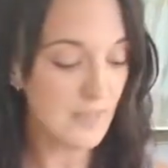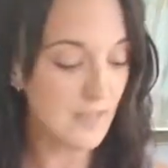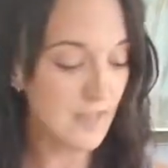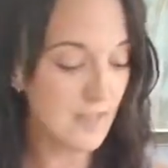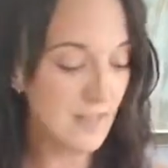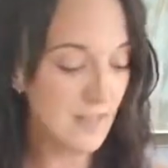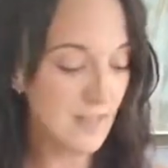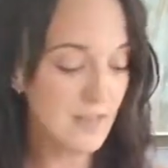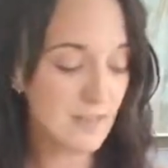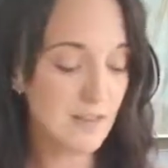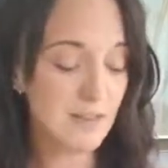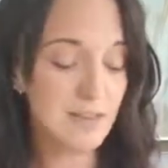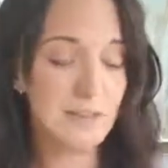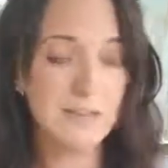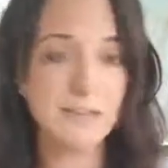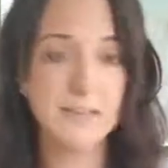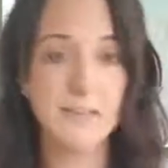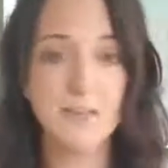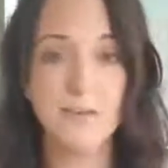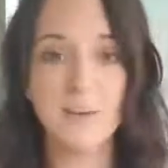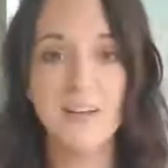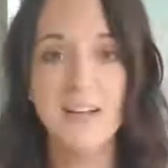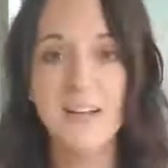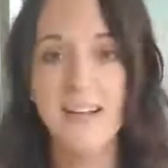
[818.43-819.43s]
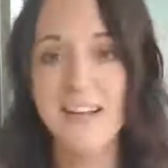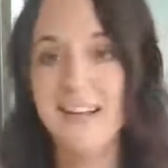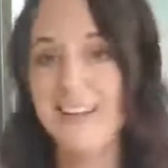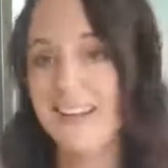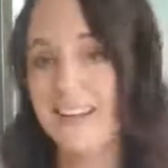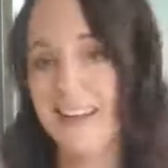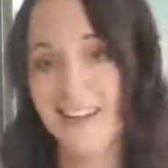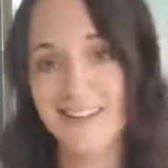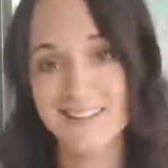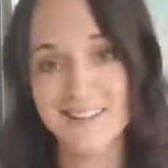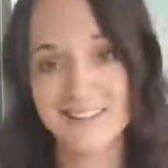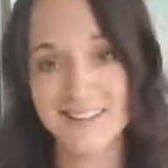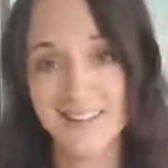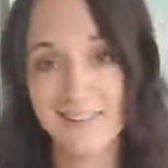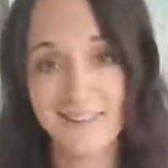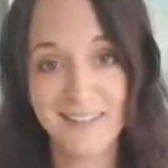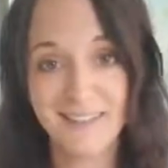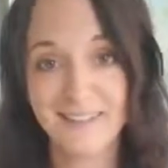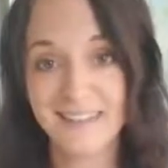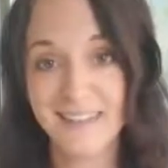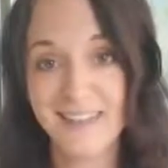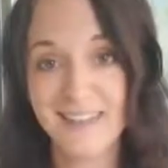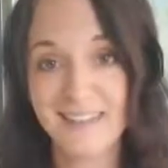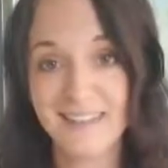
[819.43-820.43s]
And also it has
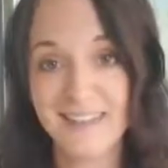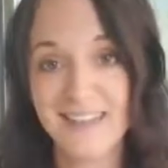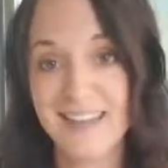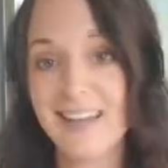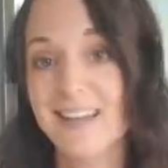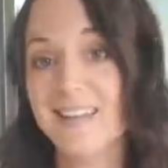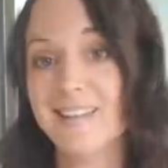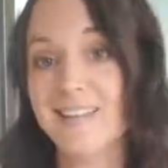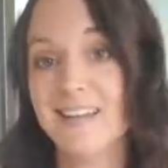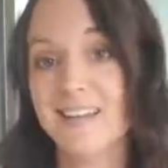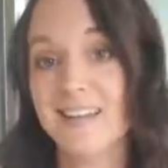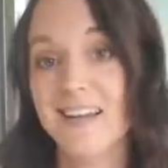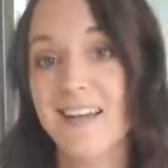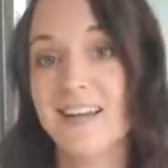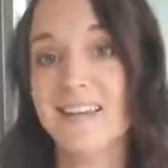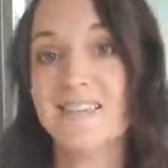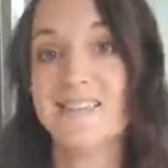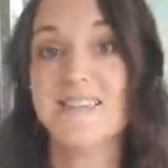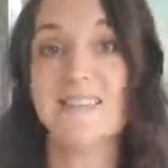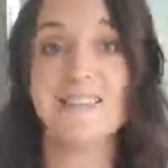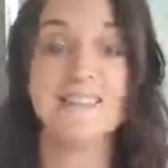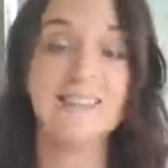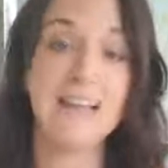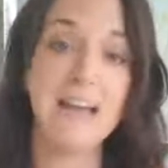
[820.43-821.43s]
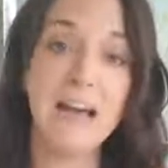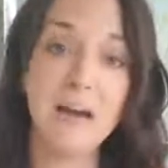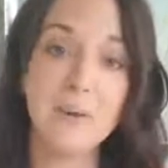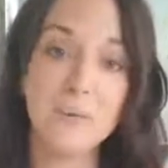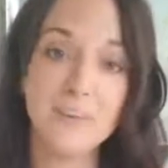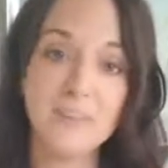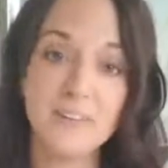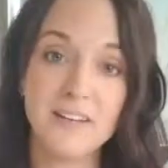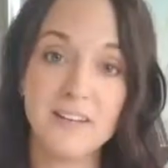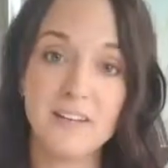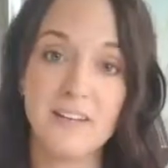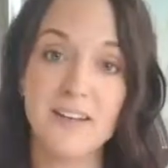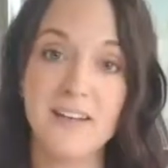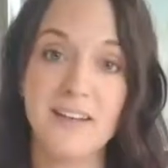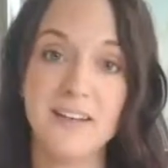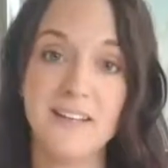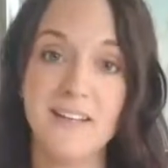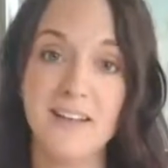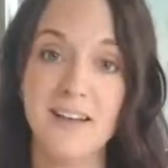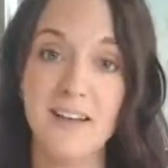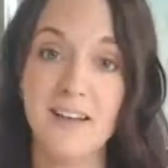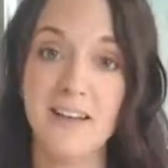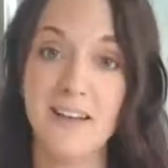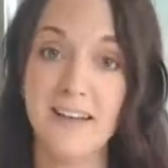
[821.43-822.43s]
nothing like the SLS that's out there in
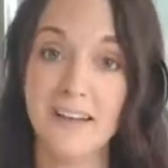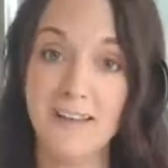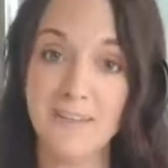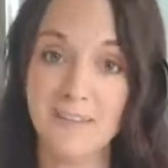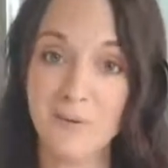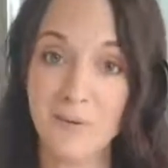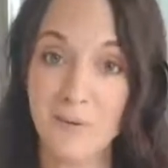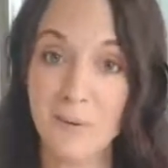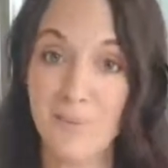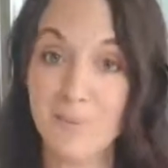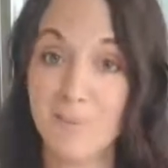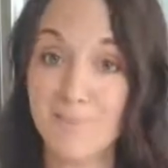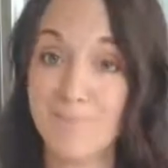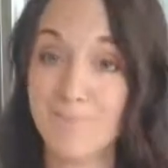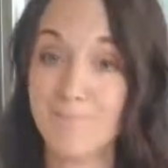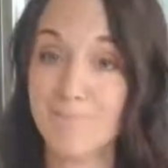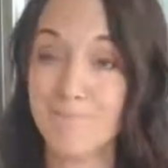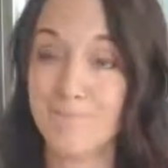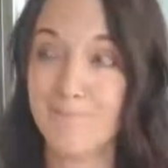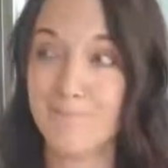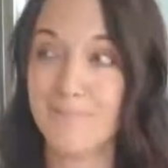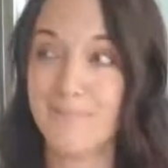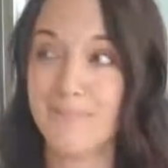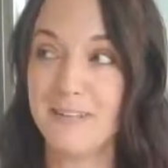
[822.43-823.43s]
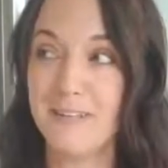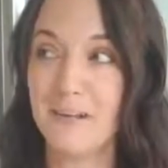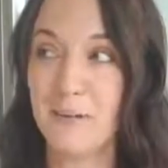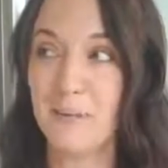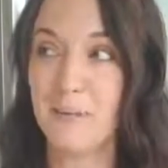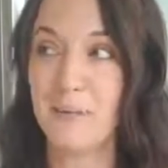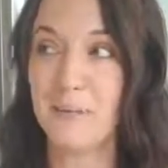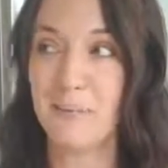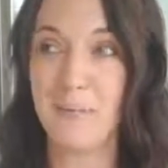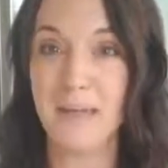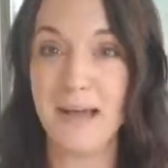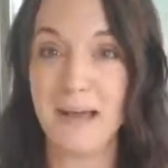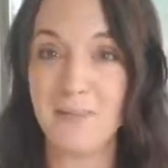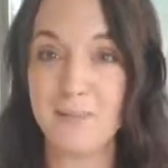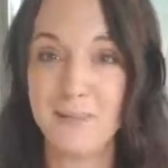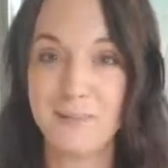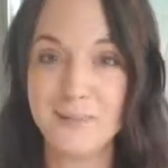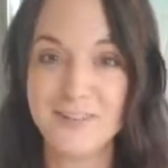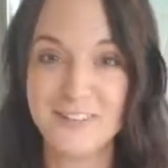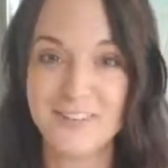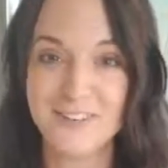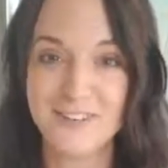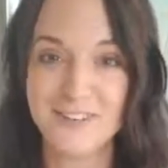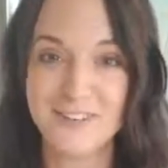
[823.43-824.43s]
the
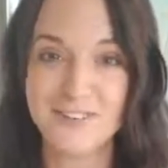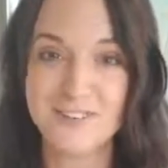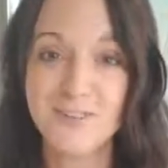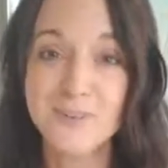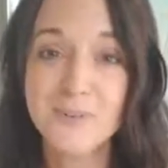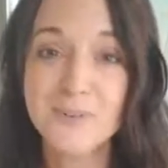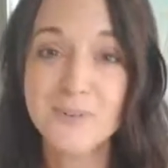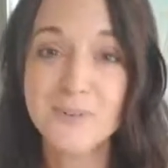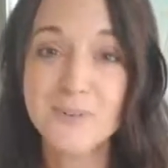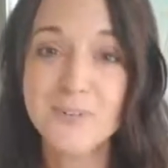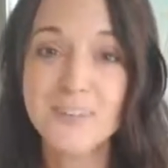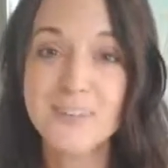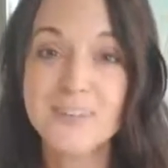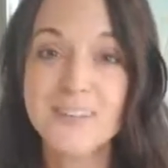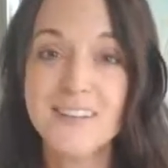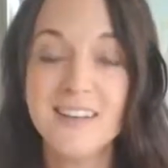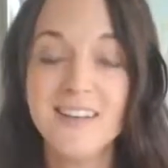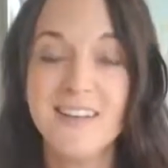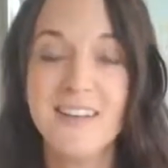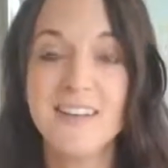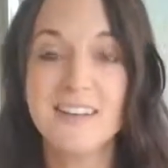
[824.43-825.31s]
bathrooms in our schools.